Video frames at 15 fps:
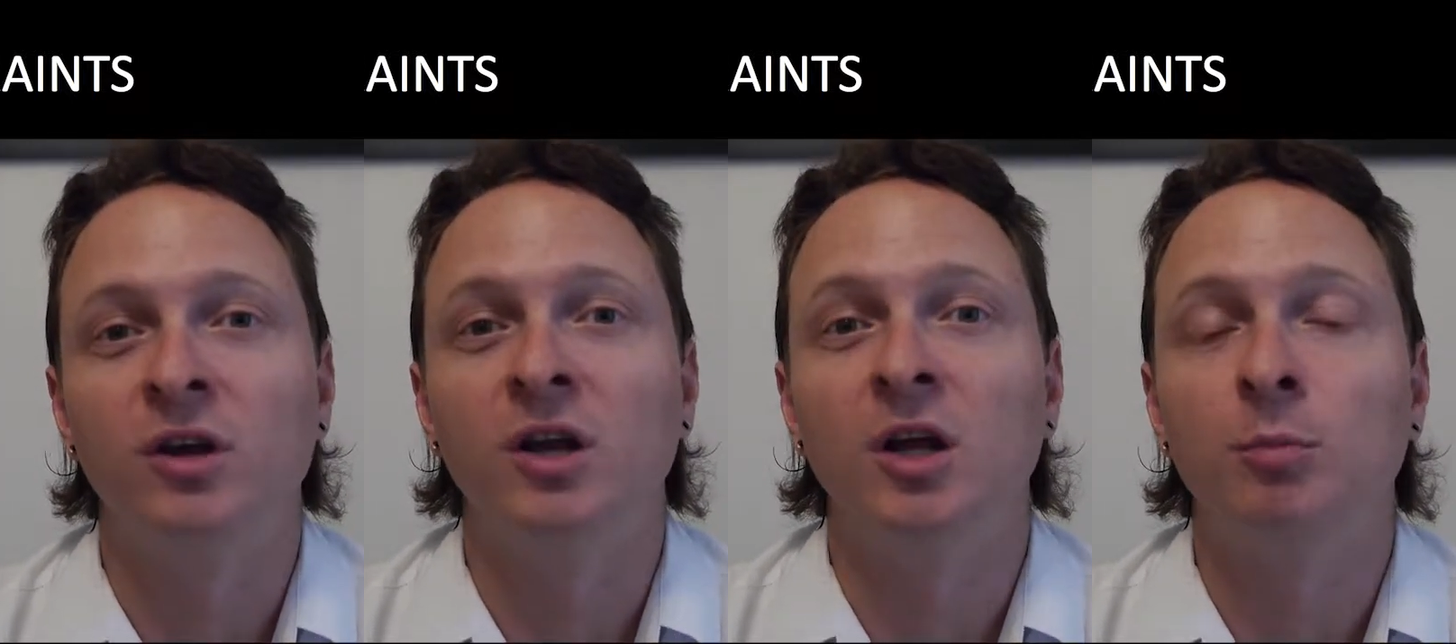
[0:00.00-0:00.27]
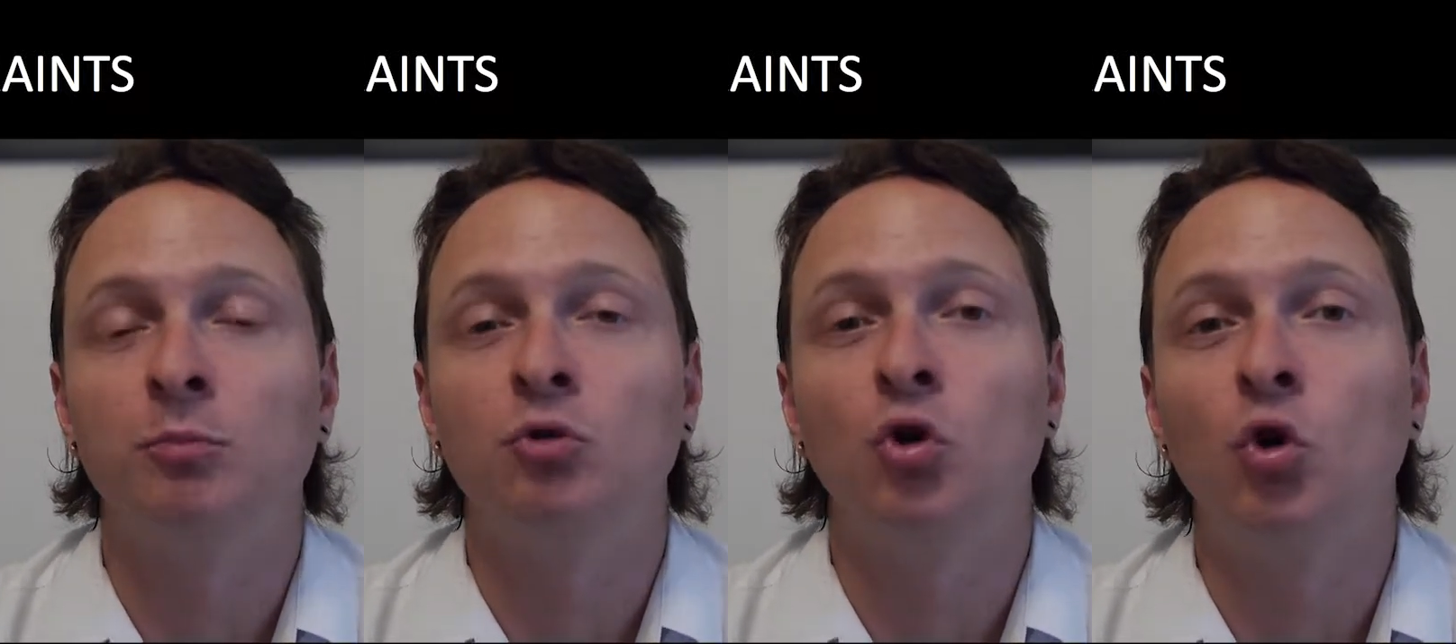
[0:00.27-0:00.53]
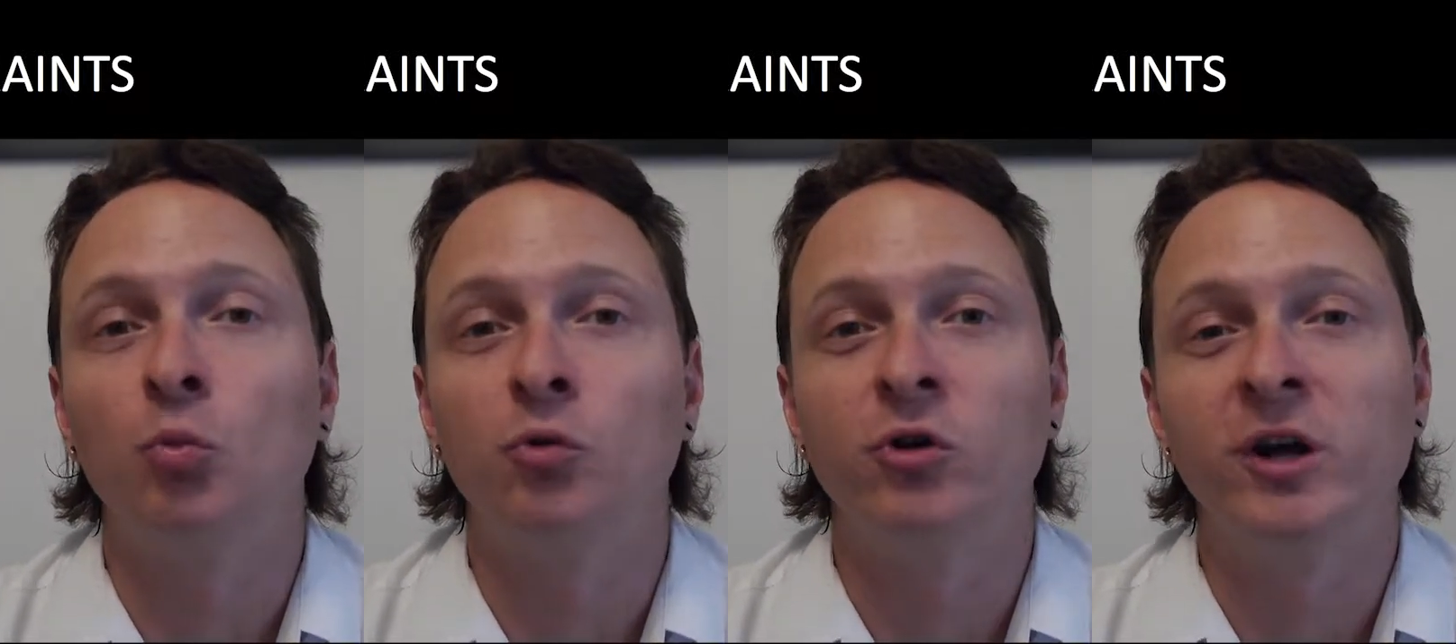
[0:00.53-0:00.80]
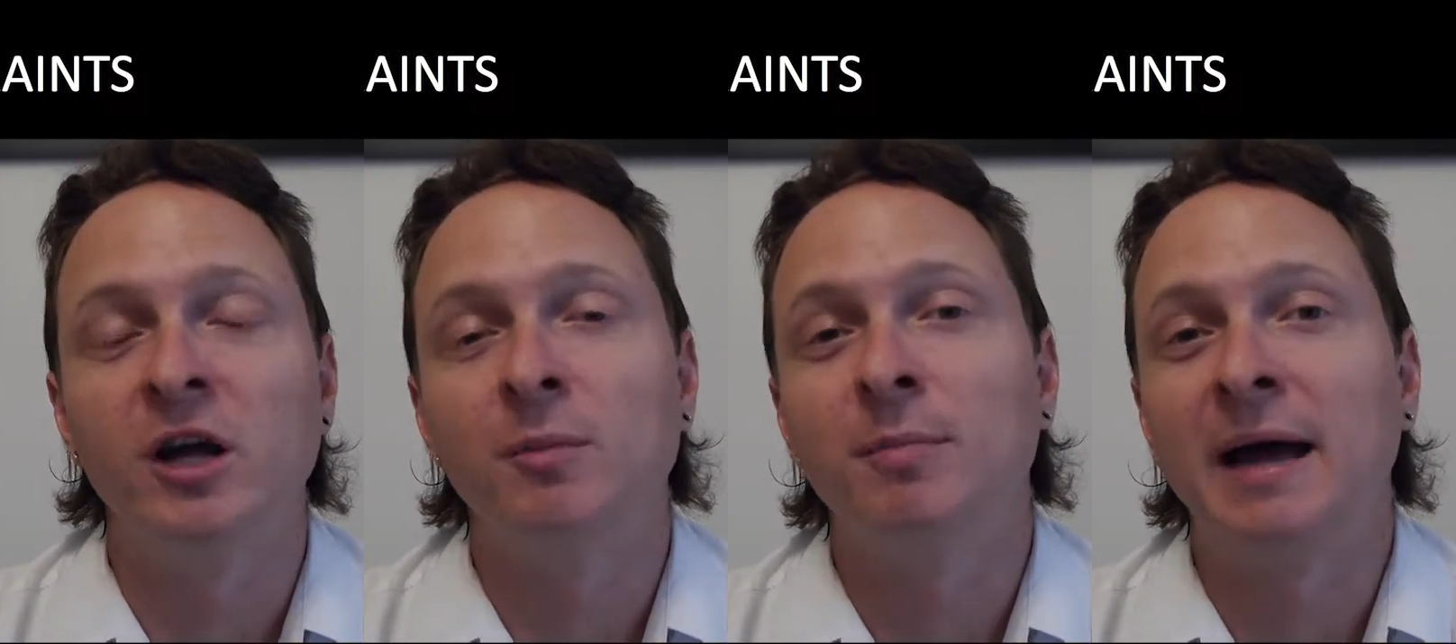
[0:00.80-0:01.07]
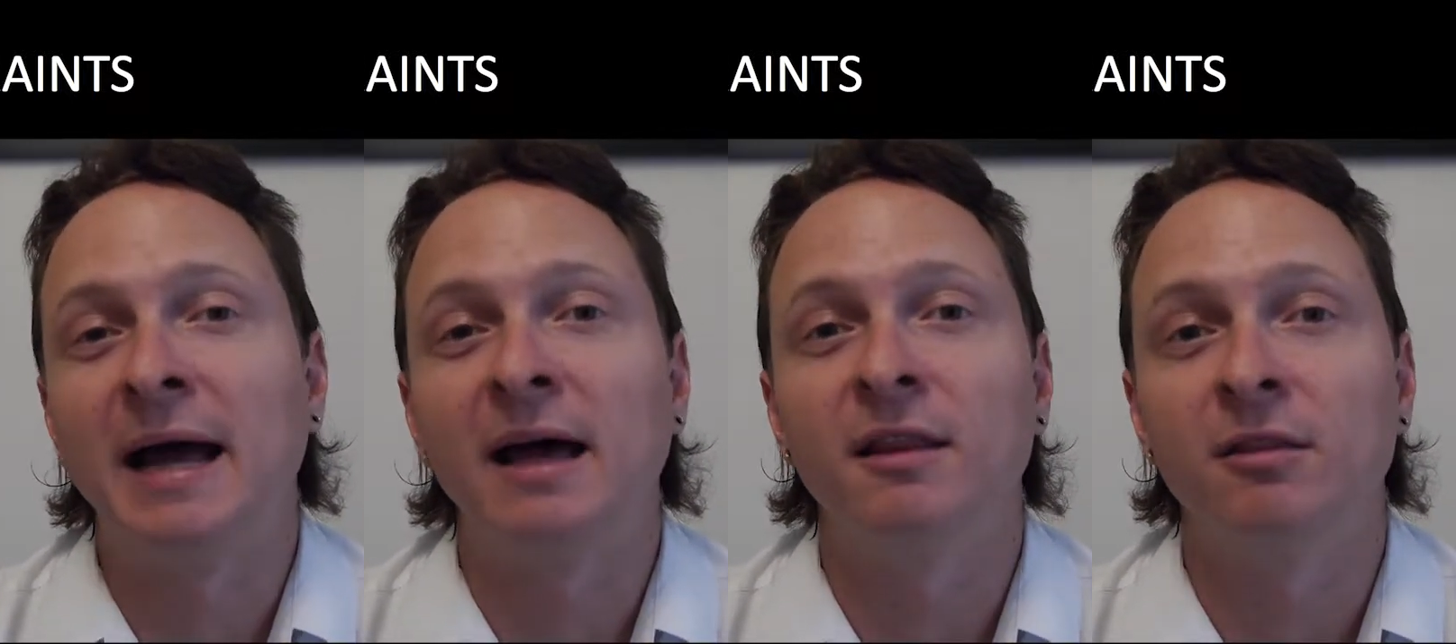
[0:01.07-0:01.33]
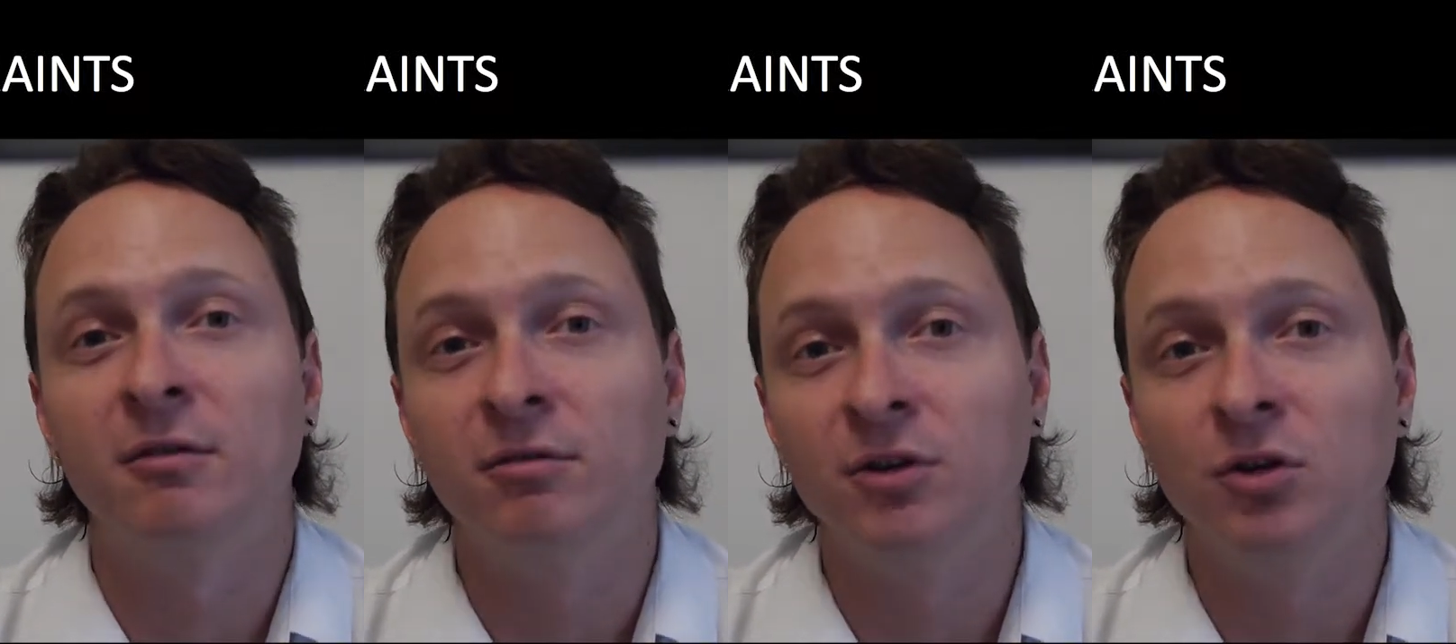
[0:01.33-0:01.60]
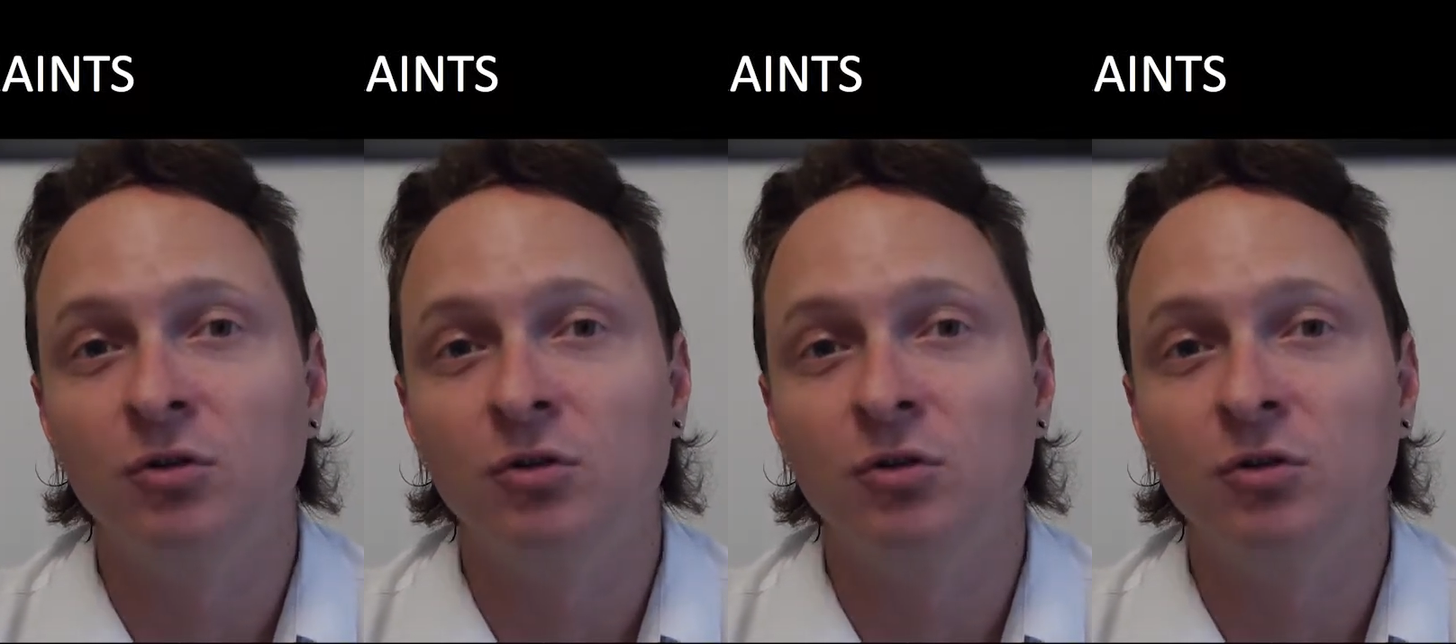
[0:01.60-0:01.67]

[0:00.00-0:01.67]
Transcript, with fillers: an appropriate path of